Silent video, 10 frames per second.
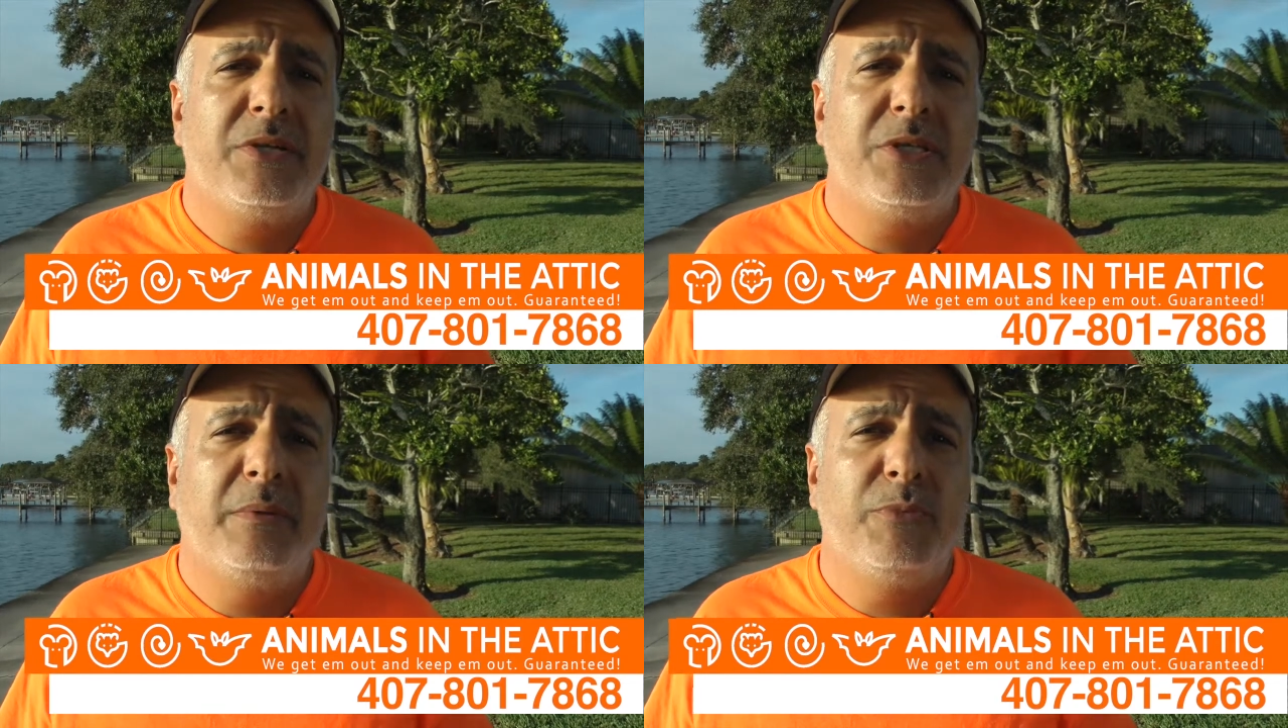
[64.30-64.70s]

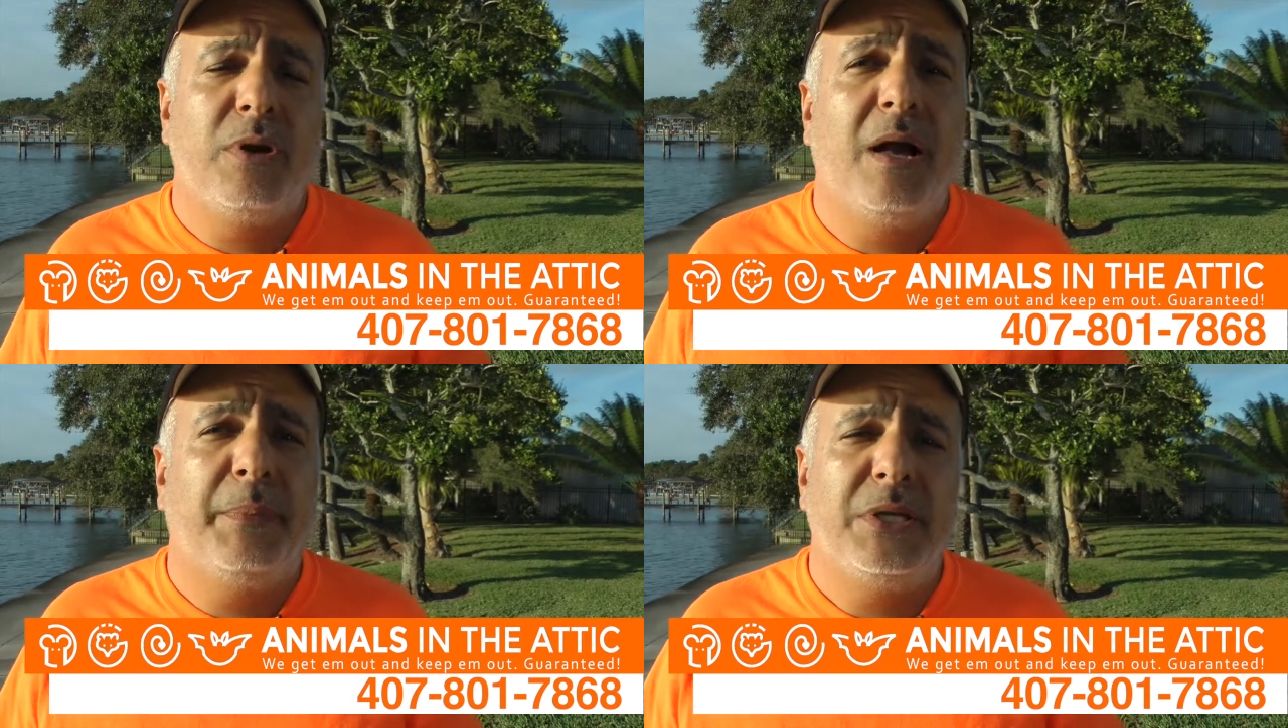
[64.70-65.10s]
there's some
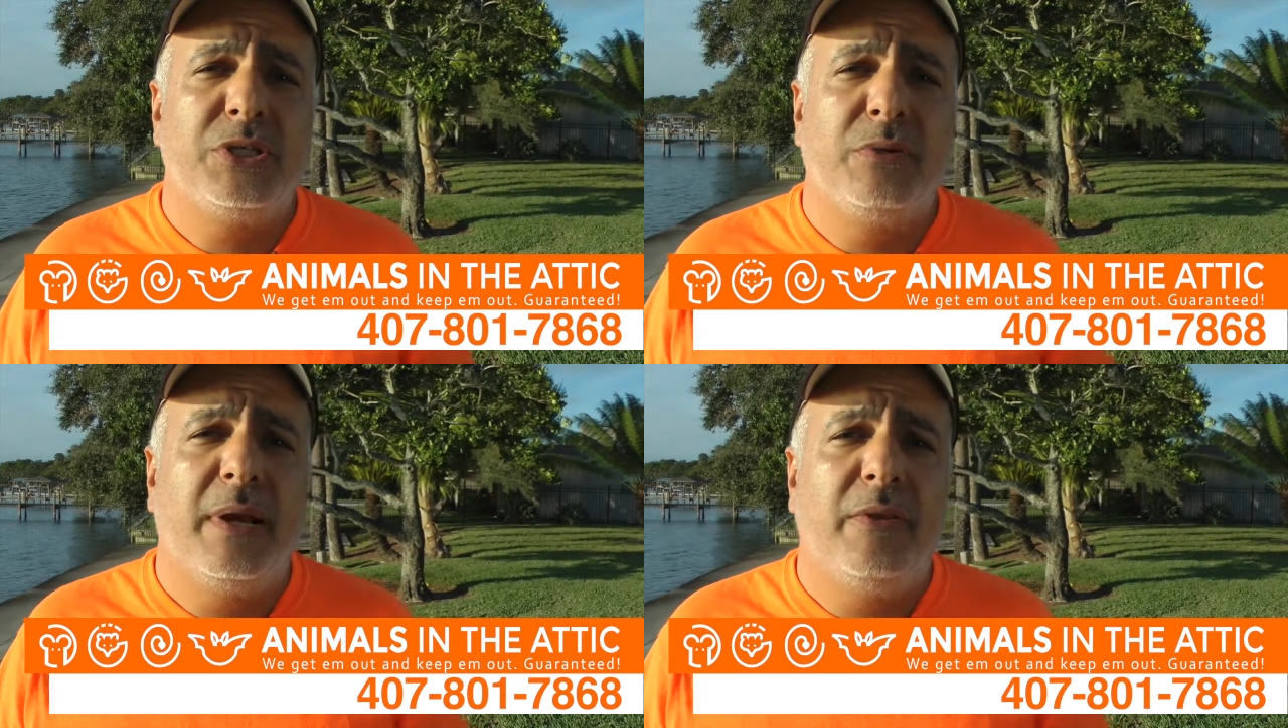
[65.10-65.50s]

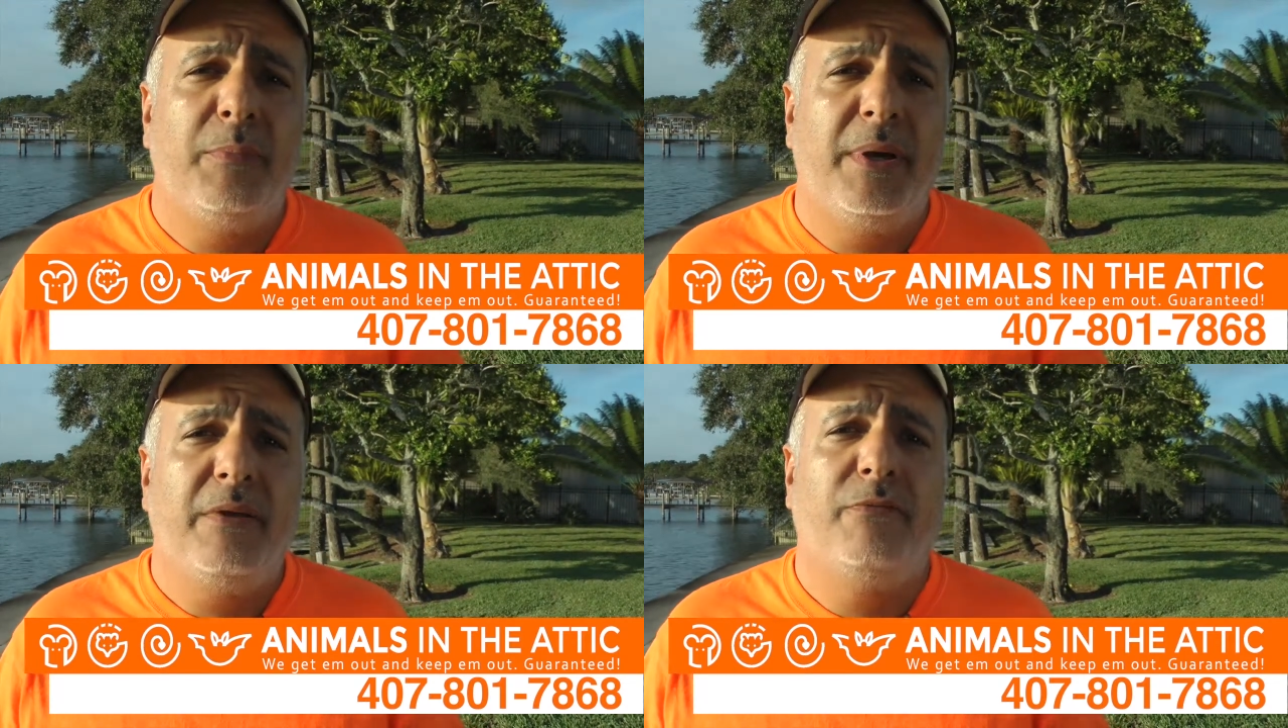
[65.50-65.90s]
droppings around
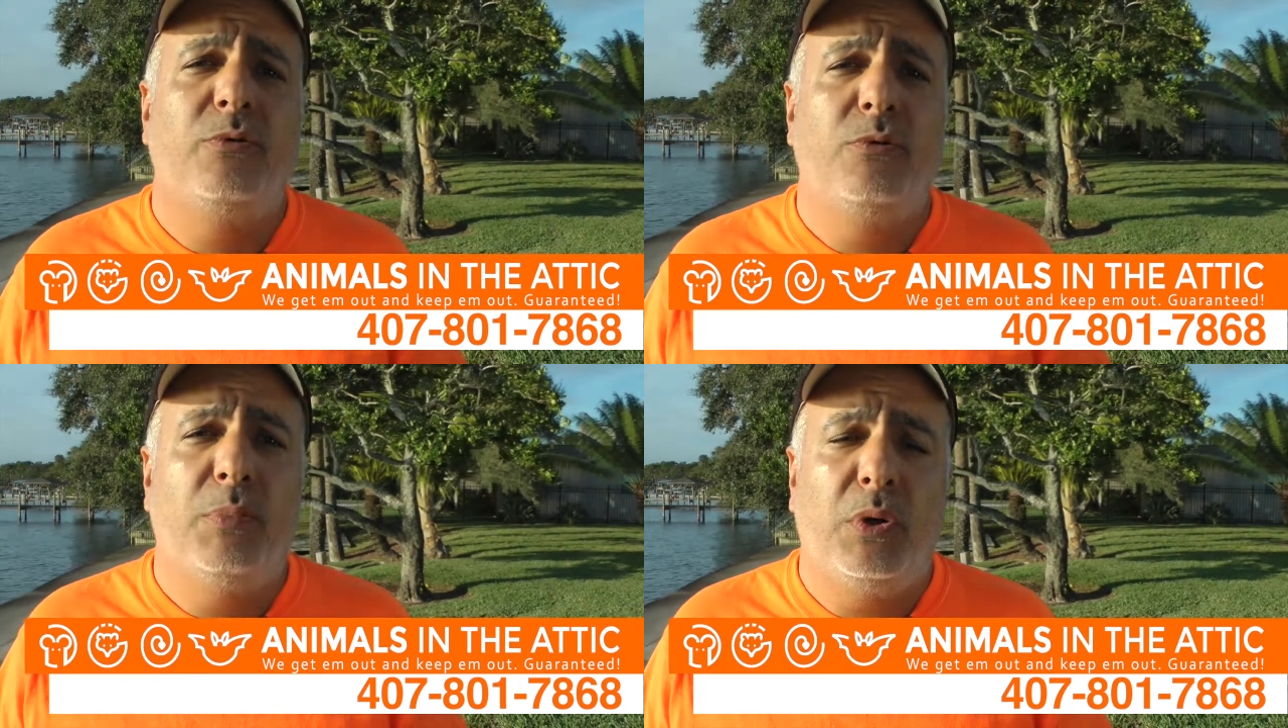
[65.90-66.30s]
the pet
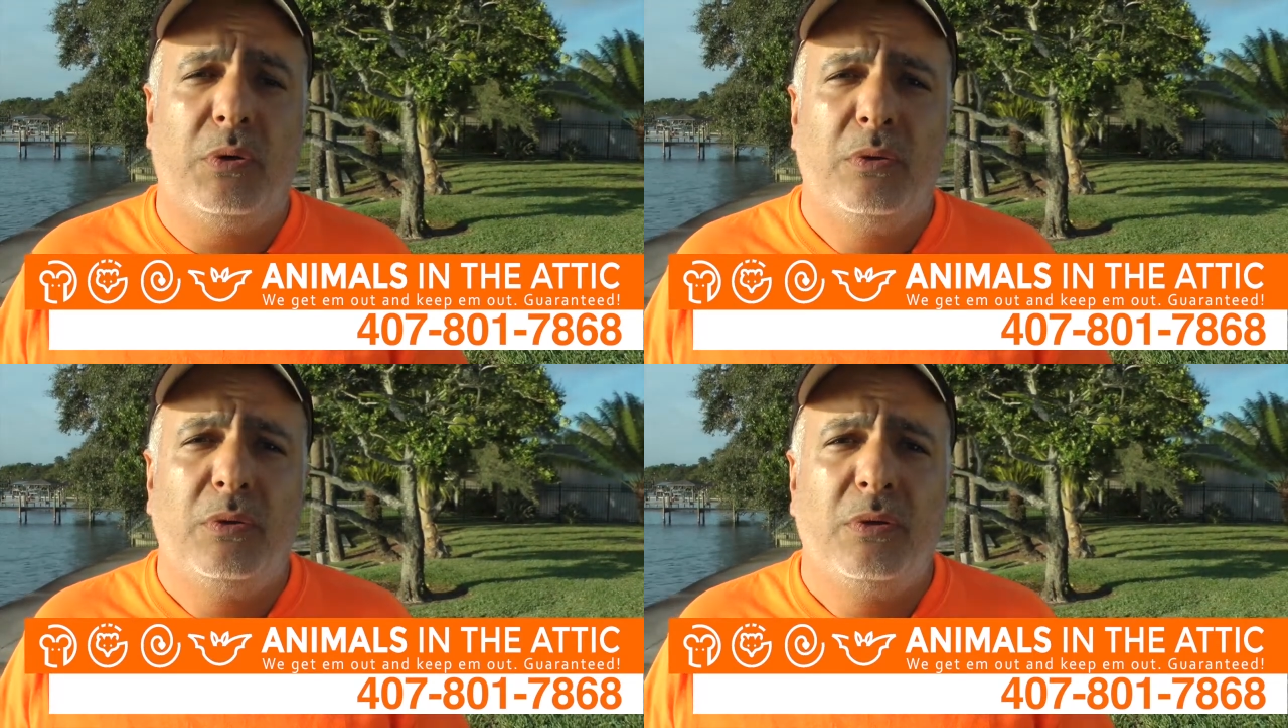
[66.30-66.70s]
food bowl.